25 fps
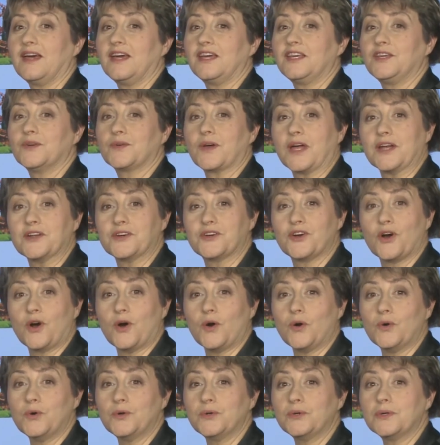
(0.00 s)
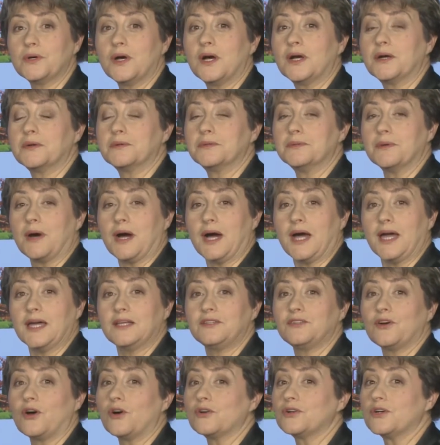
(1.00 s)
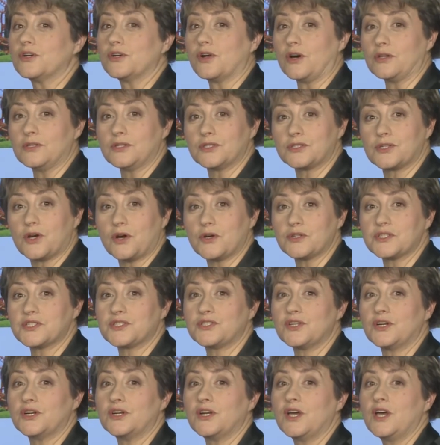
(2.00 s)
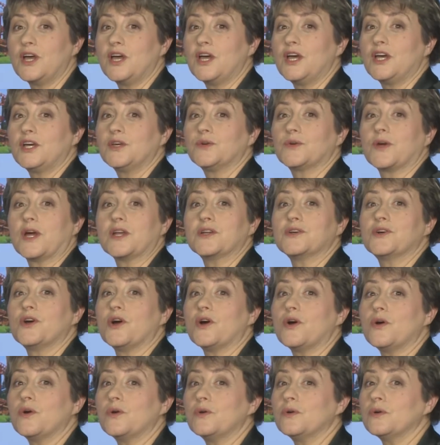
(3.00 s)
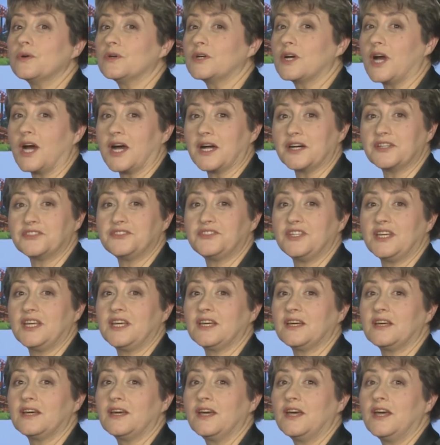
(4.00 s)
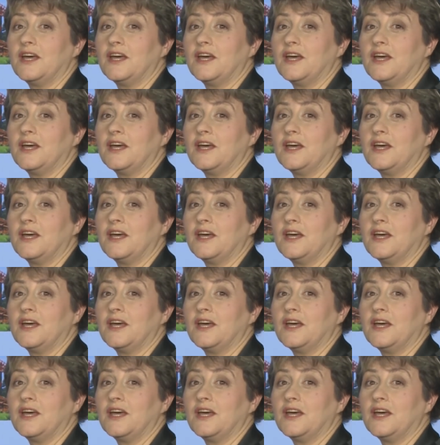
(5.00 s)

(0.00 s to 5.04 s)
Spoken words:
You can go ride on a roller coaster, you can go karting,